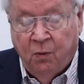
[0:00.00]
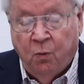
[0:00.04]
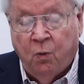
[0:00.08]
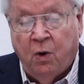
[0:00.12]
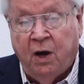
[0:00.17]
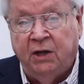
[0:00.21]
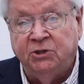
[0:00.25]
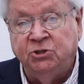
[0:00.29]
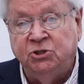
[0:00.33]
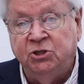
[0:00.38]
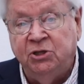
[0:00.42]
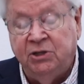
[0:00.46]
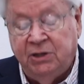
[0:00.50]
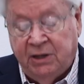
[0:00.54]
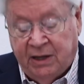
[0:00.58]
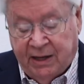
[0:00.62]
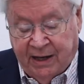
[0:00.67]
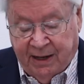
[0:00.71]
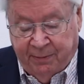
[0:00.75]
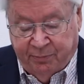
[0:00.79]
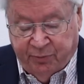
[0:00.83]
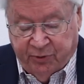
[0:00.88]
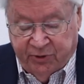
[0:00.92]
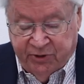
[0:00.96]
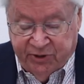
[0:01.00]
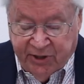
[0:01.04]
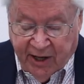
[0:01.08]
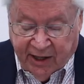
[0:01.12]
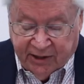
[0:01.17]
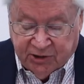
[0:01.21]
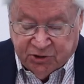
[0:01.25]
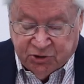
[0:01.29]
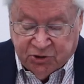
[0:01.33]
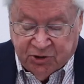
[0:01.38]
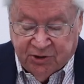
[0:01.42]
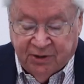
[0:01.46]
watching a
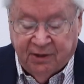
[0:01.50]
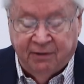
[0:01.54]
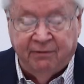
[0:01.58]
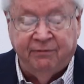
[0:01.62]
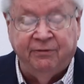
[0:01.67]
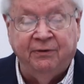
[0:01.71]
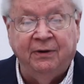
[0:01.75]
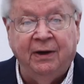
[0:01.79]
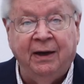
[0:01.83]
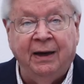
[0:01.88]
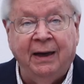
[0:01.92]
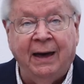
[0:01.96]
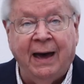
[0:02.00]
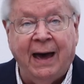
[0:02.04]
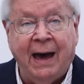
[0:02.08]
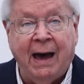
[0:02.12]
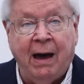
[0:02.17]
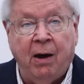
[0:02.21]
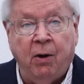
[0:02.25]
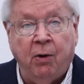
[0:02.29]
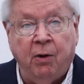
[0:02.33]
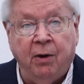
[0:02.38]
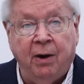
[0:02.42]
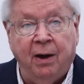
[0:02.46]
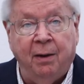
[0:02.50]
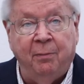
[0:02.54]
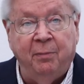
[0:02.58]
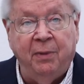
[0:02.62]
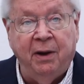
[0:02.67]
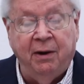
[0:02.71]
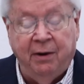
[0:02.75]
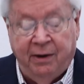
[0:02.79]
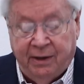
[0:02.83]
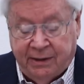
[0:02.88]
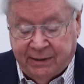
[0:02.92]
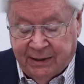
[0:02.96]
production of Our
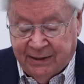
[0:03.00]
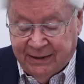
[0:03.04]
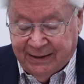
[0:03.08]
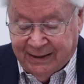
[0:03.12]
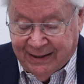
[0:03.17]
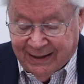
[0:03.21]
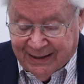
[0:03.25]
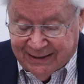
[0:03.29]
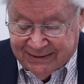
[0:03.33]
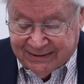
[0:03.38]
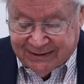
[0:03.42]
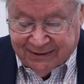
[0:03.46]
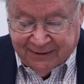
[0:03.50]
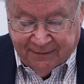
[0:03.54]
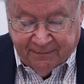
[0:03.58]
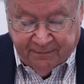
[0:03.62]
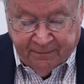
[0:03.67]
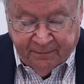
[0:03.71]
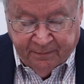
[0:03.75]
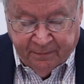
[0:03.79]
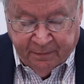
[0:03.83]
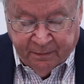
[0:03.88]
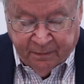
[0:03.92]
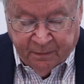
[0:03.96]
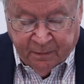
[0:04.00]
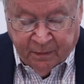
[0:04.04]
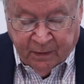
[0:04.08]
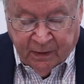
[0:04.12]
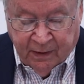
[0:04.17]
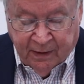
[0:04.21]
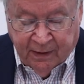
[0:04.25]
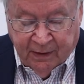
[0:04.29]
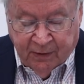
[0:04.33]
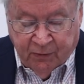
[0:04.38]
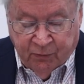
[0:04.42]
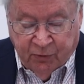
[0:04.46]
American Cousin.
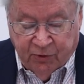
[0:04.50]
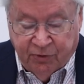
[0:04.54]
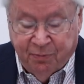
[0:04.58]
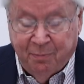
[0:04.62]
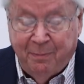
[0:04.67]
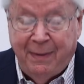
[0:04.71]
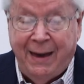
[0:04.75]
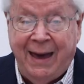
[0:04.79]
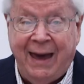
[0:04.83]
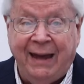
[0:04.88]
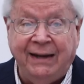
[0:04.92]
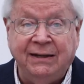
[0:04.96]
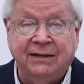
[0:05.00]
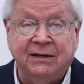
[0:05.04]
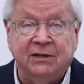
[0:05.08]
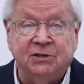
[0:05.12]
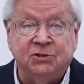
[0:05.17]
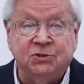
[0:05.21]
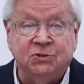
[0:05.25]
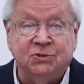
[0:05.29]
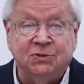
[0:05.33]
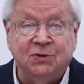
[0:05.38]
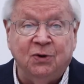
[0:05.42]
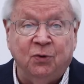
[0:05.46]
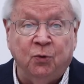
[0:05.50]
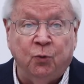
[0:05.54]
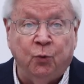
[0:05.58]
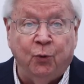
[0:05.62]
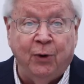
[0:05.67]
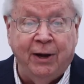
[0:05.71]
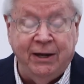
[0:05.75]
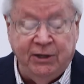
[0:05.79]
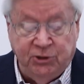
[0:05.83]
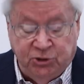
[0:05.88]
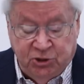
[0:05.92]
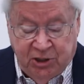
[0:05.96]
With madness
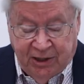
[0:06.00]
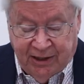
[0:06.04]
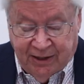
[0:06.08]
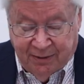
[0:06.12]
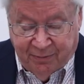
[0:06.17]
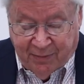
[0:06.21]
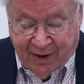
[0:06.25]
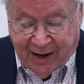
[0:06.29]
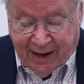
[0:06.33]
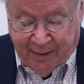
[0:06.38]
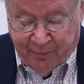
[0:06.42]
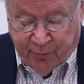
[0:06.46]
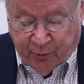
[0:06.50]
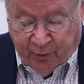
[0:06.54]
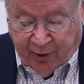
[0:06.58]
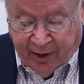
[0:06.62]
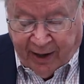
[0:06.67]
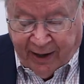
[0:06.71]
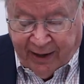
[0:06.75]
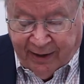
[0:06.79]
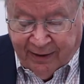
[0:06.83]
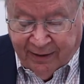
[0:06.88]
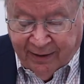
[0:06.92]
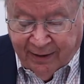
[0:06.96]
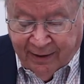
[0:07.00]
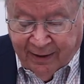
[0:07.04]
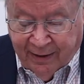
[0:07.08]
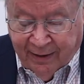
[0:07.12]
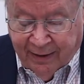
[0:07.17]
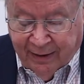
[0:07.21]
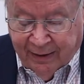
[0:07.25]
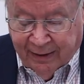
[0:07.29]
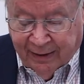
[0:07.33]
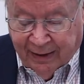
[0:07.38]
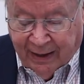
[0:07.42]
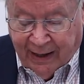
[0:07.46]
raging in my brain,
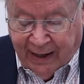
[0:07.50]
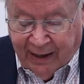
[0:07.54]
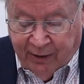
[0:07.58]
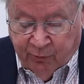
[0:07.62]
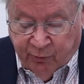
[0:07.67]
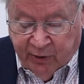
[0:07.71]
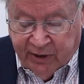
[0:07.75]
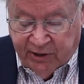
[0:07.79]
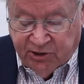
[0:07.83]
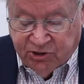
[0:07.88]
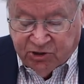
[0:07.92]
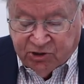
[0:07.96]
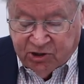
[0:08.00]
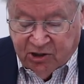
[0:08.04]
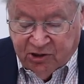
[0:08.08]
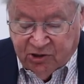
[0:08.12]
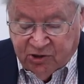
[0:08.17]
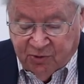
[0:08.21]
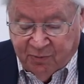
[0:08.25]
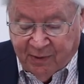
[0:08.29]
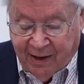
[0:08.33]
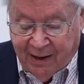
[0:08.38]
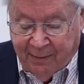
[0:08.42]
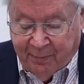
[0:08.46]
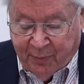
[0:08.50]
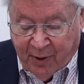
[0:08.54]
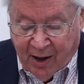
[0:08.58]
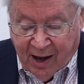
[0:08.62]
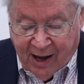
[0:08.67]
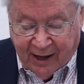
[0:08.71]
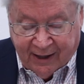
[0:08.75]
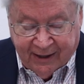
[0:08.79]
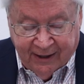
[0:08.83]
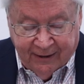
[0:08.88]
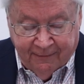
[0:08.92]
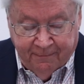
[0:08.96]
I reached into my
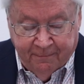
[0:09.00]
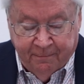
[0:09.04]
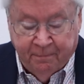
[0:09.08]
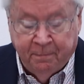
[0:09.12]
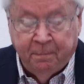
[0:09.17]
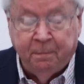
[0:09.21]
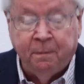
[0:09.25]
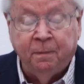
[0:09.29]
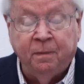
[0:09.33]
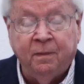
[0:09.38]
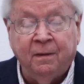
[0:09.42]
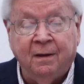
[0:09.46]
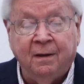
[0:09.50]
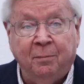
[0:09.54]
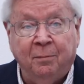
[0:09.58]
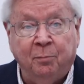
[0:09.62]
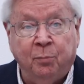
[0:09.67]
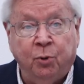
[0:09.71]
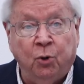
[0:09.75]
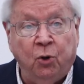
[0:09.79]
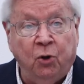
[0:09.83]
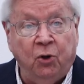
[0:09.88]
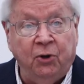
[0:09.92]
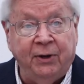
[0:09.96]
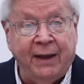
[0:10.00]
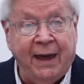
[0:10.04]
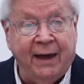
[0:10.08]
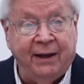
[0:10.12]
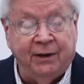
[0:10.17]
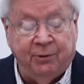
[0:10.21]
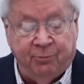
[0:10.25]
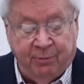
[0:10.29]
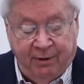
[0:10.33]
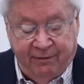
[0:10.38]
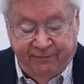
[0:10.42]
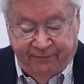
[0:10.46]
pocket, pulled
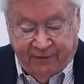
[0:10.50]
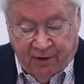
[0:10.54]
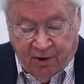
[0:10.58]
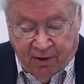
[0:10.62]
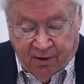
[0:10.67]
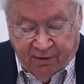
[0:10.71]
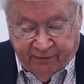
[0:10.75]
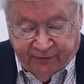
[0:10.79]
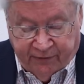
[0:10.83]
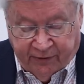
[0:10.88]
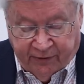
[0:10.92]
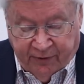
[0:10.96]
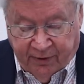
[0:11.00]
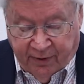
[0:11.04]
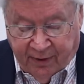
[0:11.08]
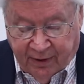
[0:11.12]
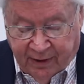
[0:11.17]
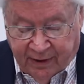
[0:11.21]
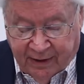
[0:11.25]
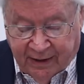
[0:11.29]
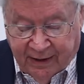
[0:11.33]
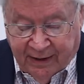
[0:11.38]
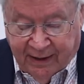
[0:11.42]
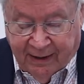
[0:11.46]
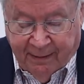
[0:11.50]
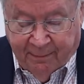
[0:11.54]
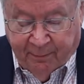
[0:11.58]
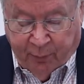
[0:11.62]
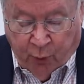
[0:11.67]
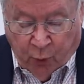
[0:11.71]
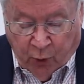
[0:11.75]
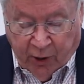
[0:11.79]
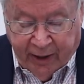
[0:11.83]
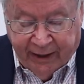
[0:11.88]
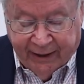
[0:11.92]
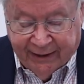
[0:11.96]
out a revolver,
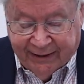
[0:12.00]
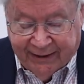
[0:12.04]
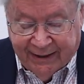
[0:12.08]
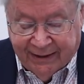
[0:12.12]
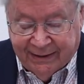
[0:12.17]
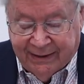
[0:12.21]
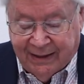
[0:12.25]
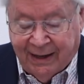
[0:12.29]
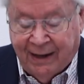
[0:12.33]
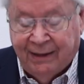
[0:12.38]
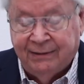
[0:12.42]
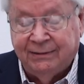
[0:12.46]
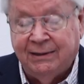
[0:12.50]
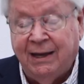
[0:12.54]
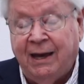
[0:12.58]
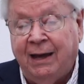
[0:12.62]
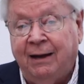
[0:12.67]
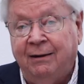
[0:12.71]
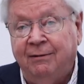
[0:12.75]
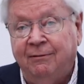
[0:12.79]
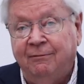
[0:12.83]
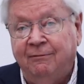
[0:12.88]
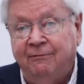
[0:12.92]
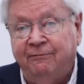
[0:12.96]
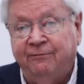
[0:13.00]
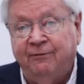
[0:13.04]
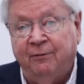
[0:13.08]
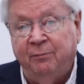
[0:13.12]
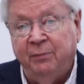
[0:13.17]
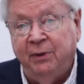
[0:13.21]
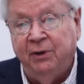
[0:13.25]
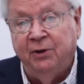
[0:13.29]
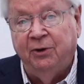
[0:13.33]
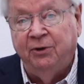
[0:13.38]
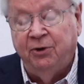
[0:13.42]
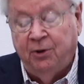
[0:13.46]
pointed it at that
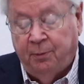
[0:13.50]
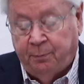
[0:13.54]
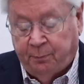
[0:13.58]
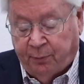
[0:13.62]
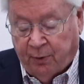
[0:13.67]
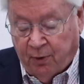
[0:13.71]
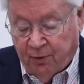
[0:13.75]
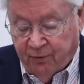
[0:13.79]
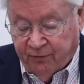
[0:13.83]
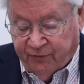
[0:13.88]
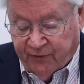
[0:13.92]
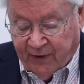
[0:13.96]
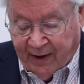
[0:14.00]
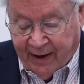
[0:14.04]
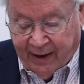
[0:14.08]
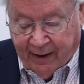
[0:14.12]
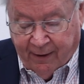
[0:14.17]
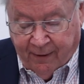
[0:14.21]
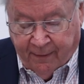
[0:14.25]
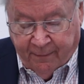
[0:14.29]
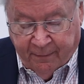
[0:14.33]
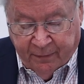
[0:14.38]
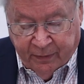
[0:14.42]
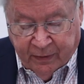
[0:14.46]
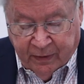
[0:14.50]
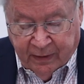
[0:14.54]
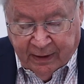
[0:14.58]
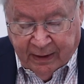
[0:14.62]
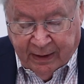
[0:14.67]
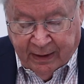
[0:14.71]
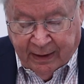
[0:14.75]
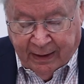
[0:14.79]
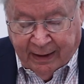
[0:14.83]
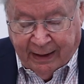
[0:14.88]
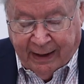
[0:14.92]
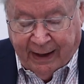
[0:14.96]
familiar profile,
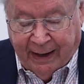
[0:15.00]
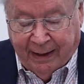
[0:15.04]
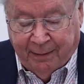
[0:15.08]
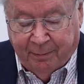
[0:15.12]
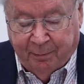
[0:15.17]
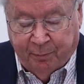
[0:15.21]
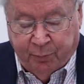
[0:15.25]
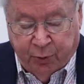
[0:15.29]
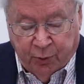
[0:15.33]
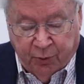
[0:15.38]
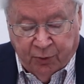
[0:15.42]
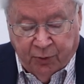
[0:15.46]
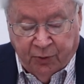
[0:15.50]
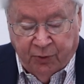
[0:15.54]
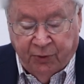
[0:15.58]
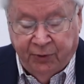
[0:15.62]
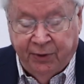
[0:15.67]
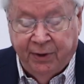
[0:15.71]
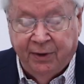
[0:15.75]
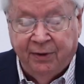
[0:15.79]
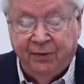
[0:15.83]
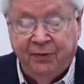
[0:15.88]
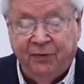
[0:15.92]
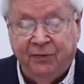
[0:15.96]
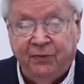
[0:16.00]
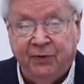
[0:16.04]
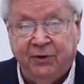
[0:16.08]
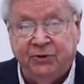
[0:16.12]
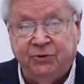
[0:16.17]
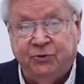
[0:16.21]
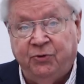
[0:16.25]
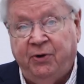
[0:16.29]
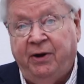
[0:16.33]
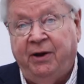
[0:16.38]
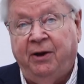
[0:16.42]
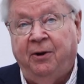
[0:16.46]
and pulled the
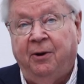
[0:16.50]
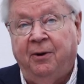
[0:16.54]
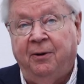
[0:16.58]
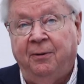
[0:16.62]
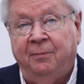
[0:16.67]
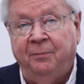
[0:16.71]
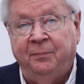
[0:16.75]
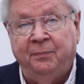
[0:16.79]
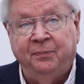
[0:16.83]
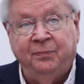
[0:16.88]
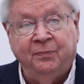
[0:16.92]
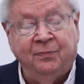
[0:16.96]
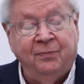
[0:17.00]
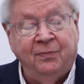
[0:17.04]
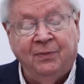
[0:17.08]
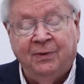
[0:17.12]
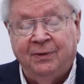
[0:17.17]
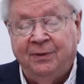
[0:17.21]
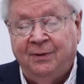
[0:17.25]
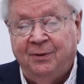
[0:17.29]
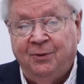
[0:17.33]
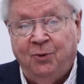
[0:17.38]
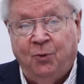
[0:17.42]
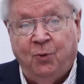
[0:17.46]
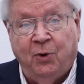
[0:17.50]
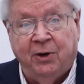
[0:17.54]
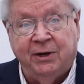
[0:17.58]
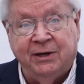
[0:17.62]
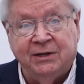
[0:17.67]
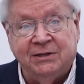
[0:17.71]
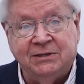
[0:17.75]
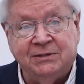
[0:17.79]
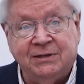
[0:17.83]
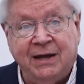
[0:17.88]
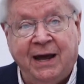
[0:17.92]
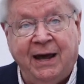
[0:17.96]
trigger. What
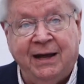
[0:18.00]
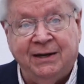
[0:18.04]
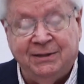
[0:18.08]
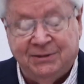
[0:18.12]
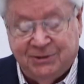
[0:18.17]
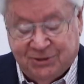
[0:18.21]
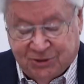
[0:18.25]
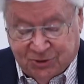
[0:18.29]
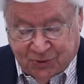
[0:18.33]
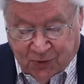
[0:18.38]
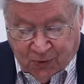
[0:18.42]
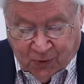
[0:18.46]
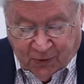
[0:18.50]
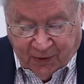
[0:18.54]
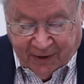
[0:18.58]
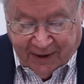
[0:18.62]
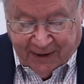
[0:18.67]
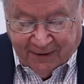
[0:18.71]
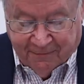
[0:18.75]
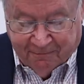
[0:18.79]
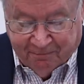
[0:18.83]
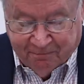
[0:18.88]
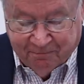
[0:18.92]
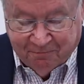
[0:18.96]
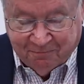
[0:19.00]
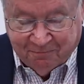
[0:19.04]
a sad story.